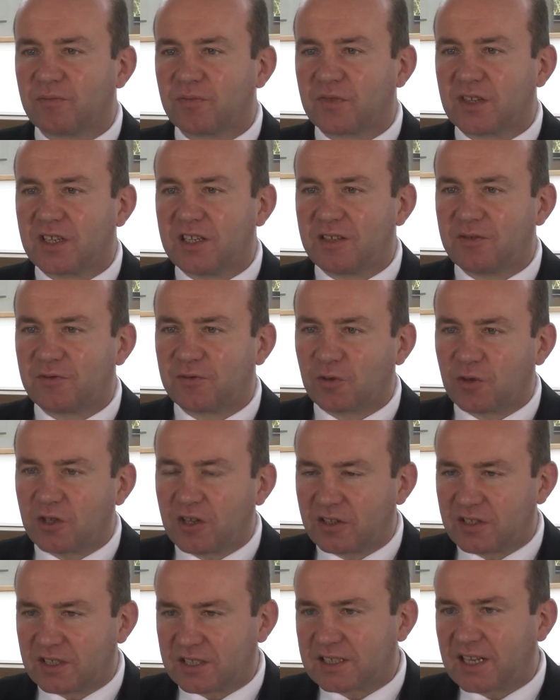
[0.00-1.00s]
He
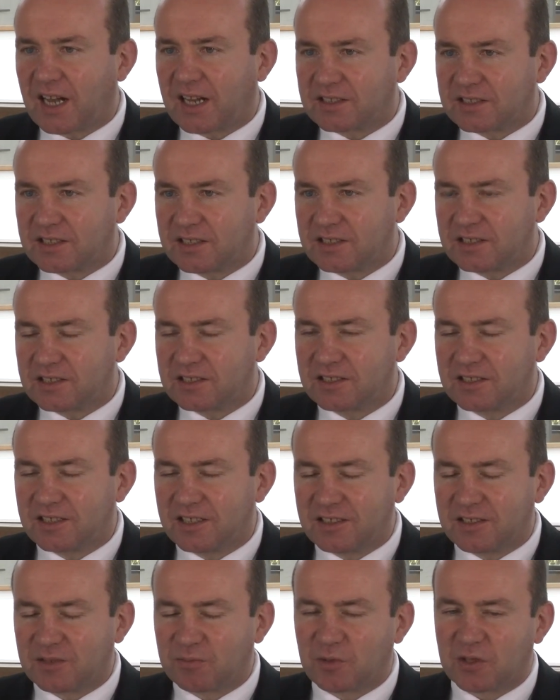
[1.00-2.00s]
fully understands this,
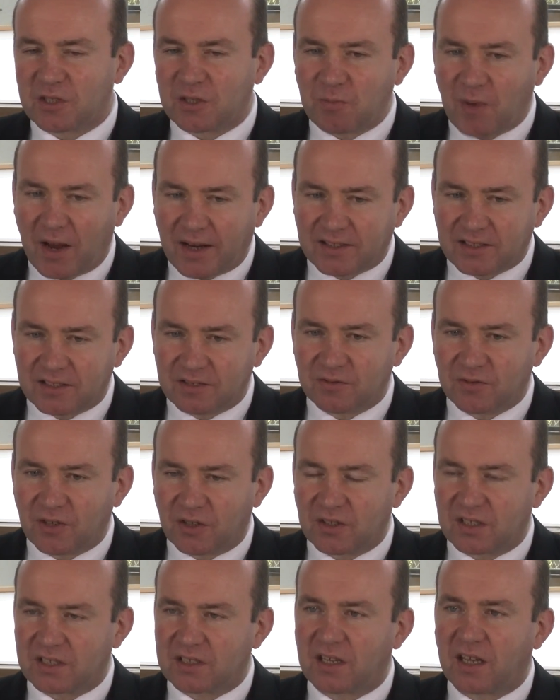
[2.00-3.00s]
his perspective
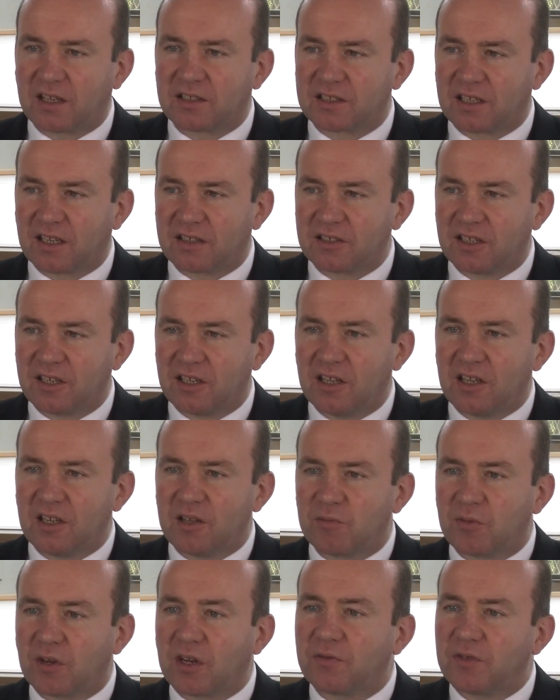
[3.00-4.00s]
understands that.
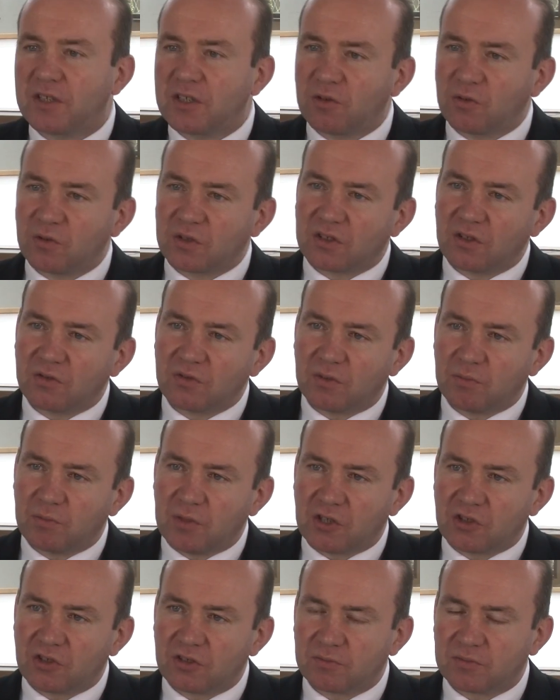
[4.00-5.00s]
But I think also the
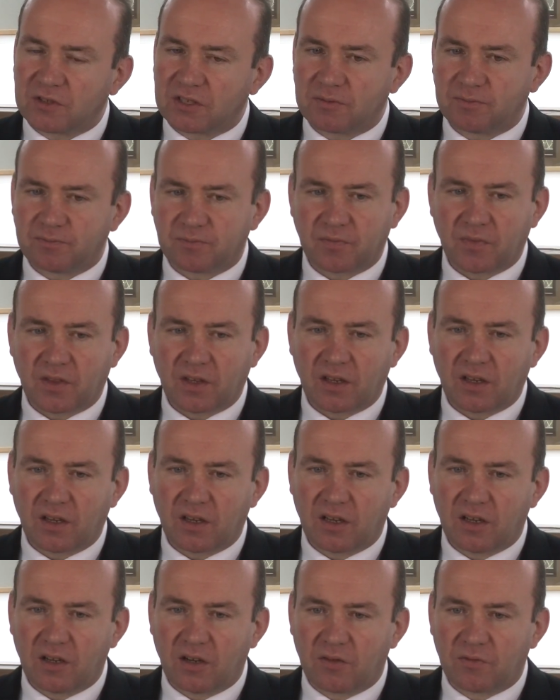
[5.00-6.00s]
bishops
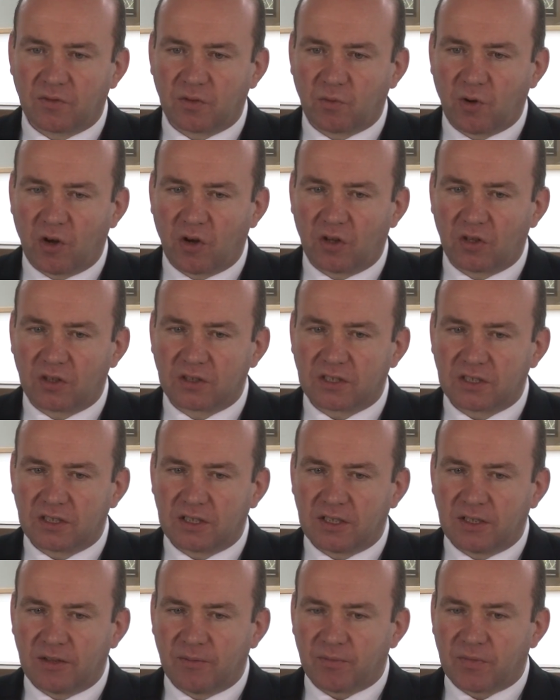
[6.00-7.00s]
of the world
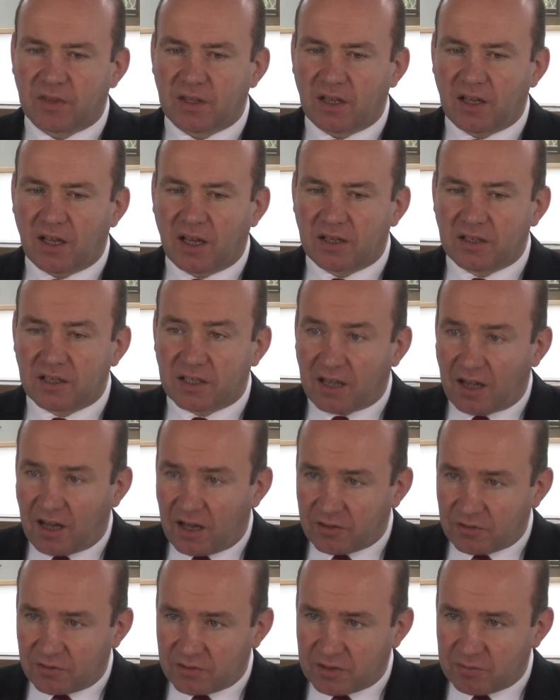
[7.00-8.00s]
and the
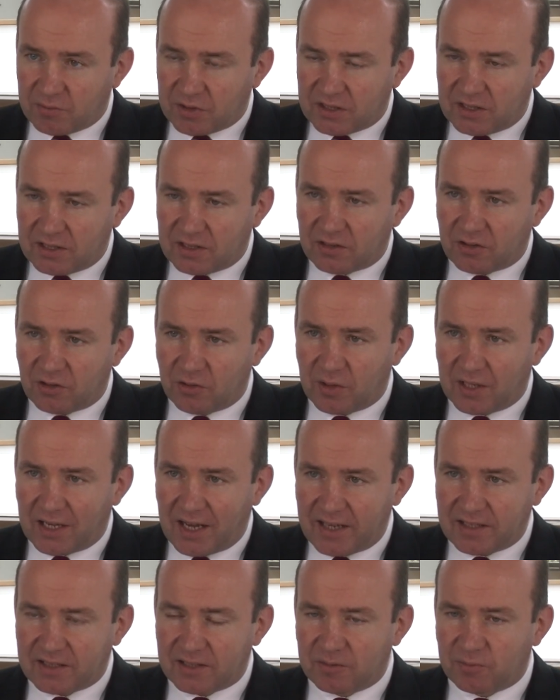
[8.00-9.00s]
cardinals in particular who
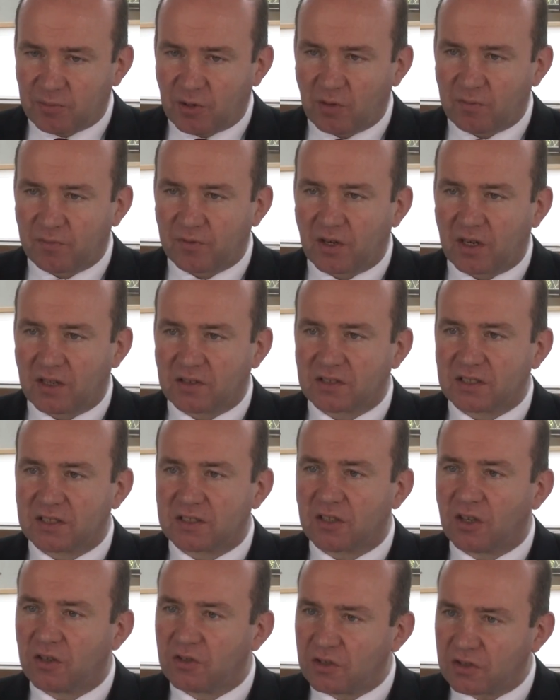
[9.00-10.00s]
elected Pope
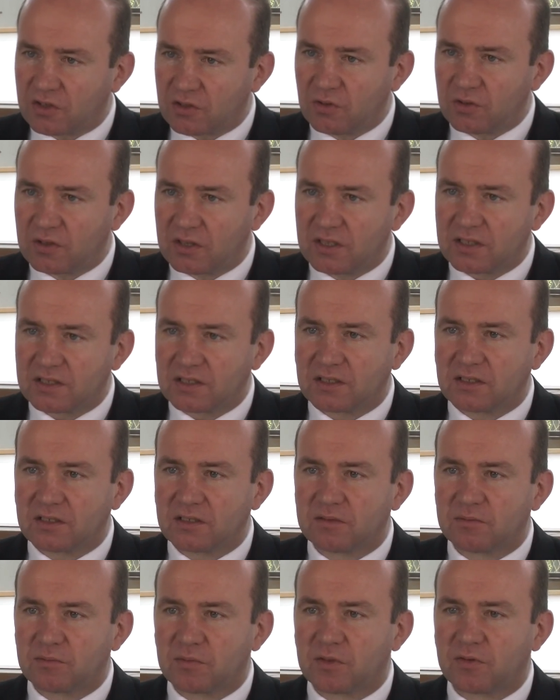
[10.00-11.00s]
Francis understood this.
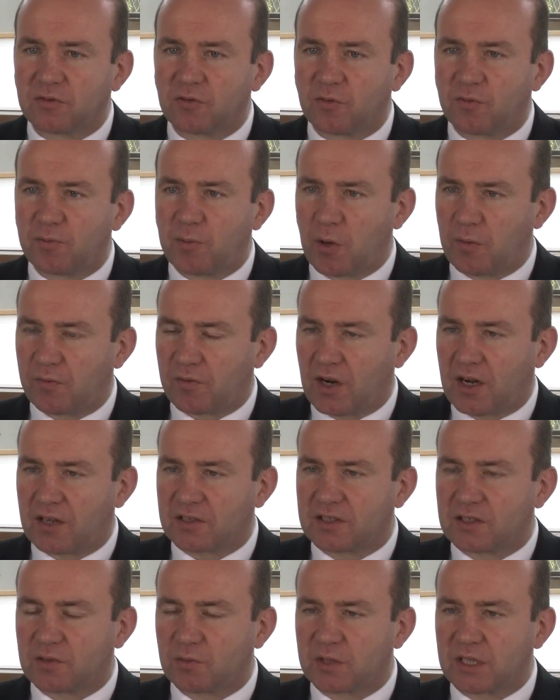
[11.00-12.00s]
Before Pope
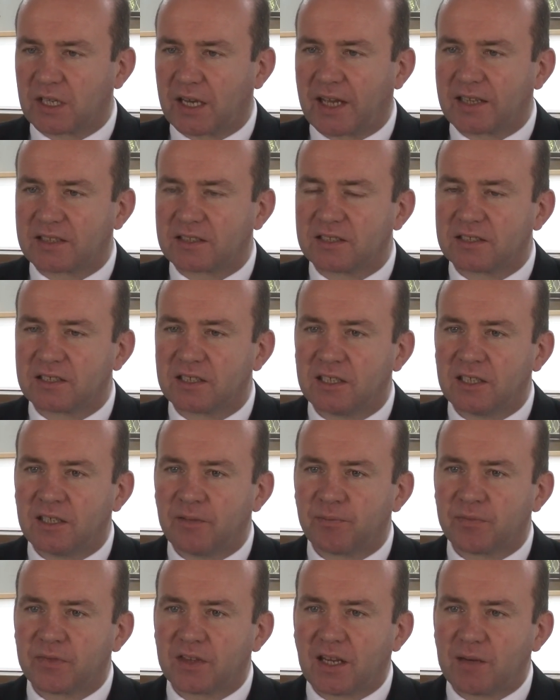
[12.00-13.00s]
Francis was elected,
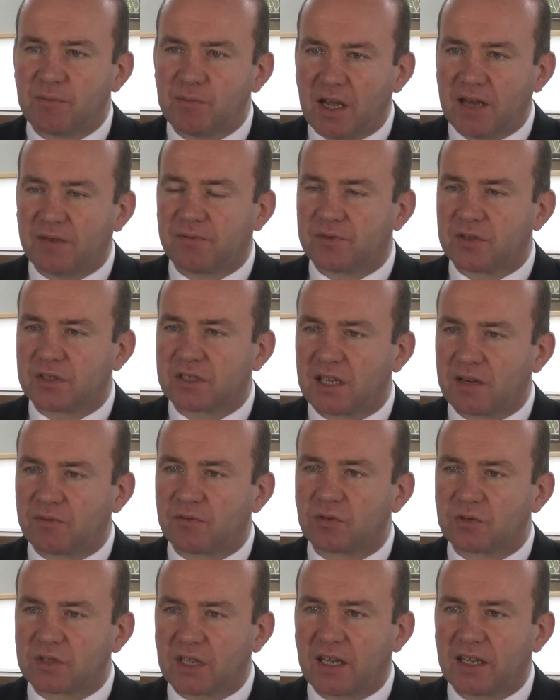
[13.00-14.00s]
they met for
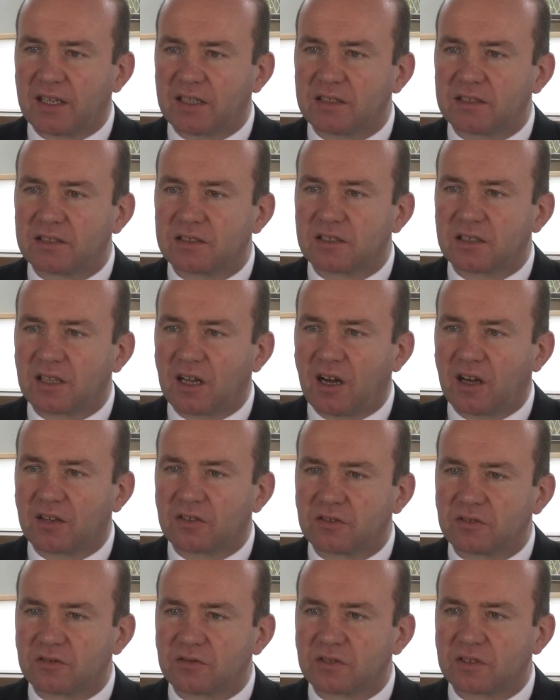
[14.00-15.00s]
several days, the
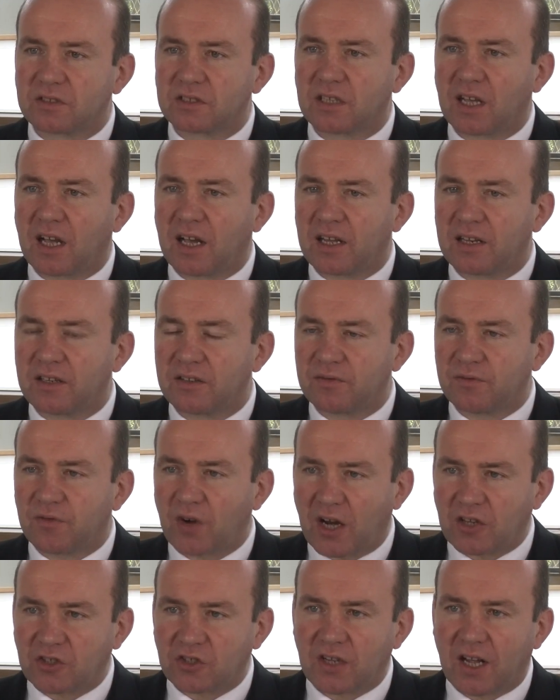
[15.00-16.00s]
cardinals, and
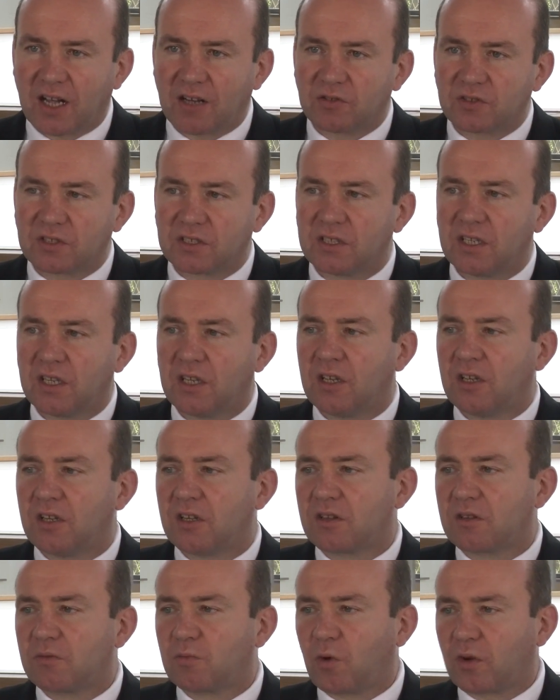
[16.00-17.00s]
thrashed out
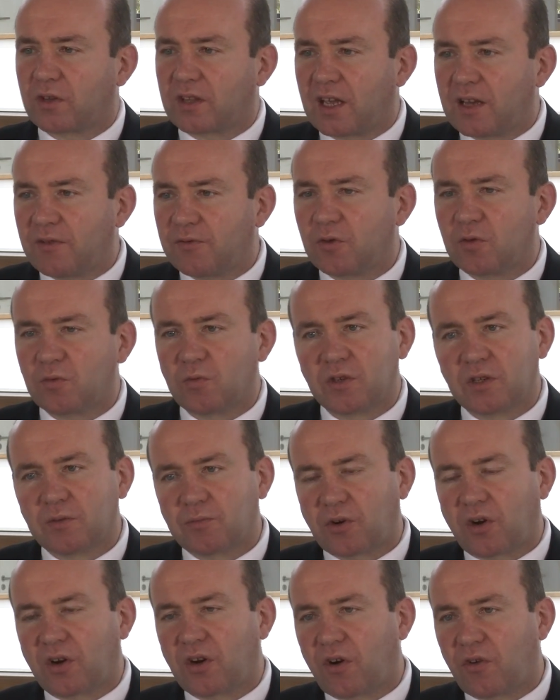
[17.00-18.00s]
what they thought were the
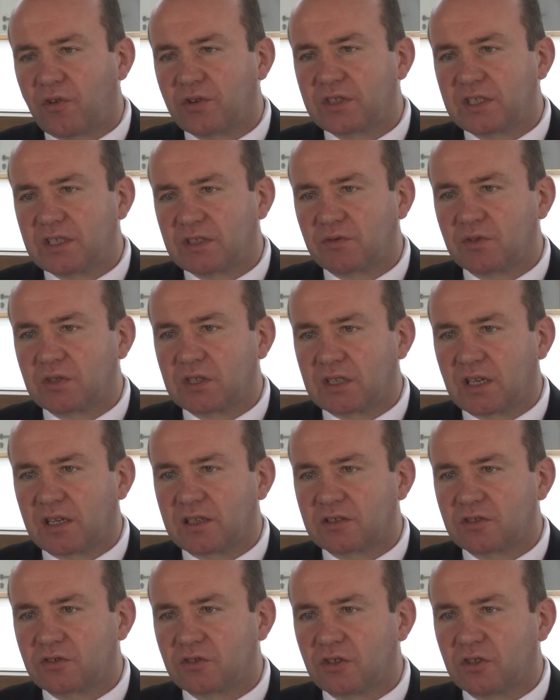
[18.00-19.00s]
priorities for
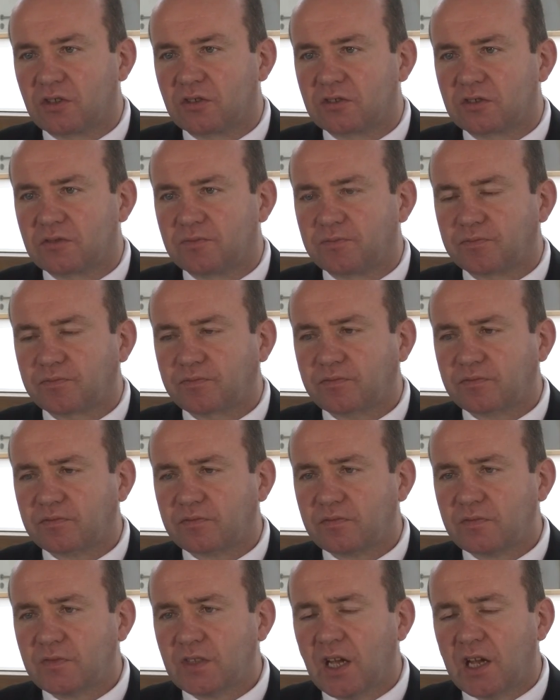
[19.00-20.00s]
today's church.
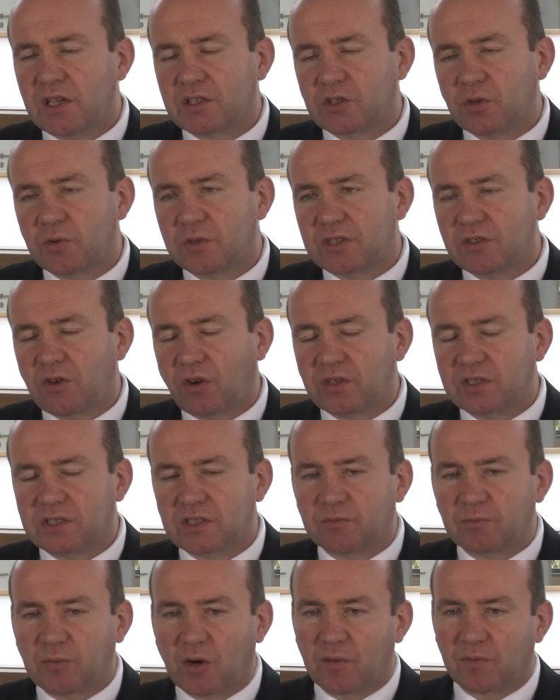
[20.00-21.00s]
And so it's not as
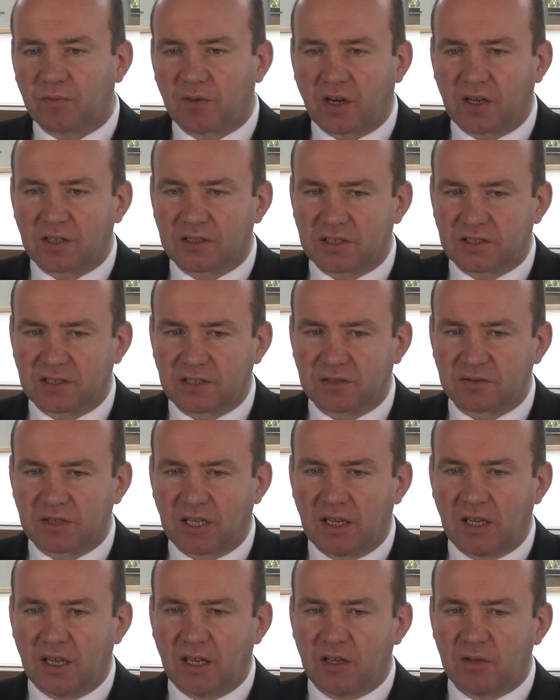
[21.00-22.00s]
if Pope Francis is
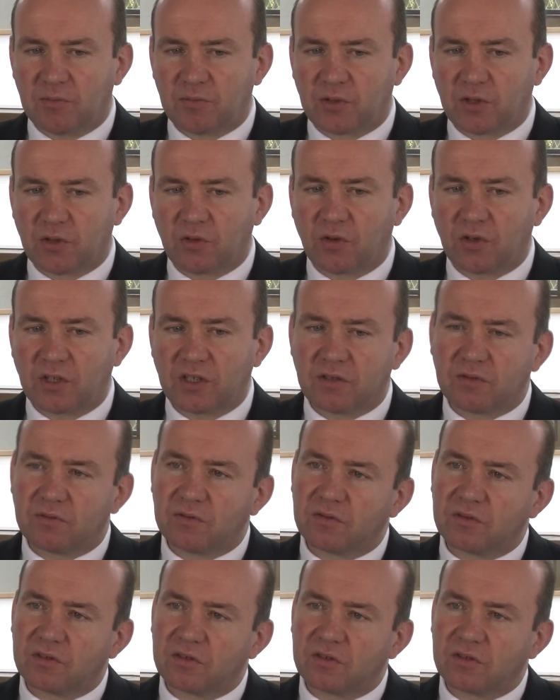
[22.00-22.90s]
purely